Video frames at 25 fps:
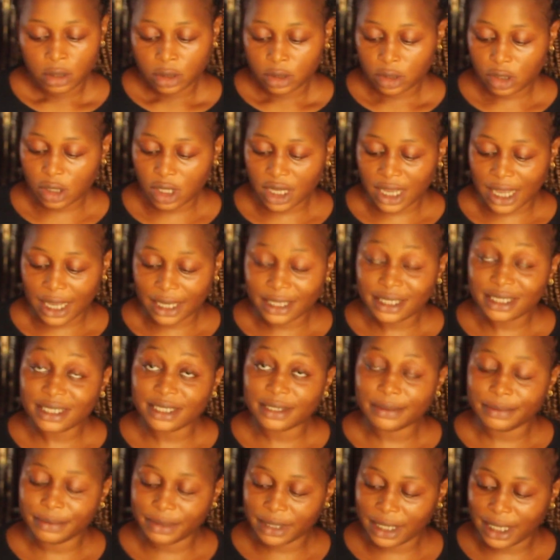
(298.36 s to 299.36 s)
So
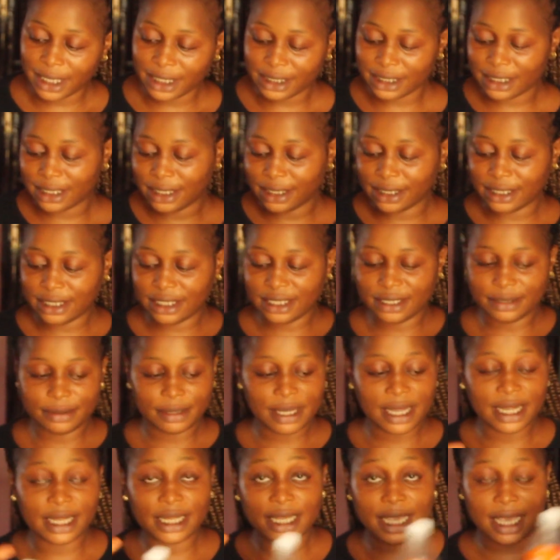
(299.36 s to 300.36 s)
guys, let's eat.
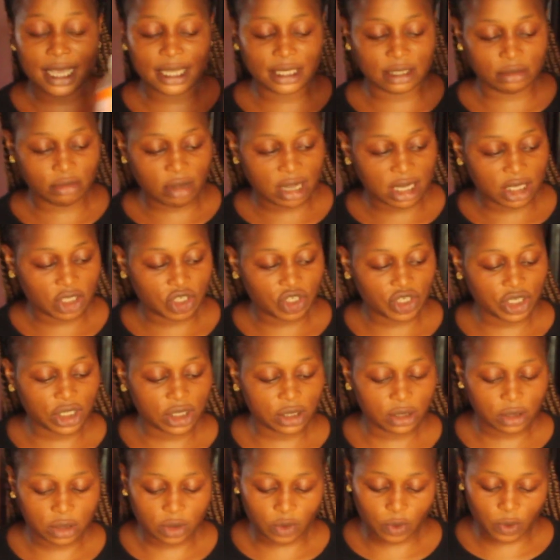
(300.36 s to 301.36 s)
And here is my
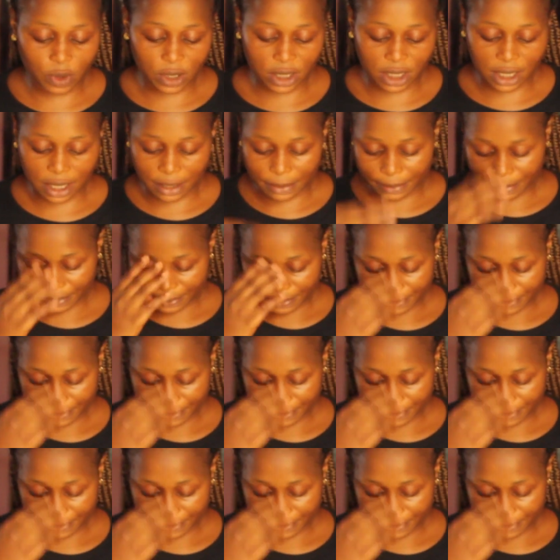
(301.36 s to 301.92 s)
chilled water.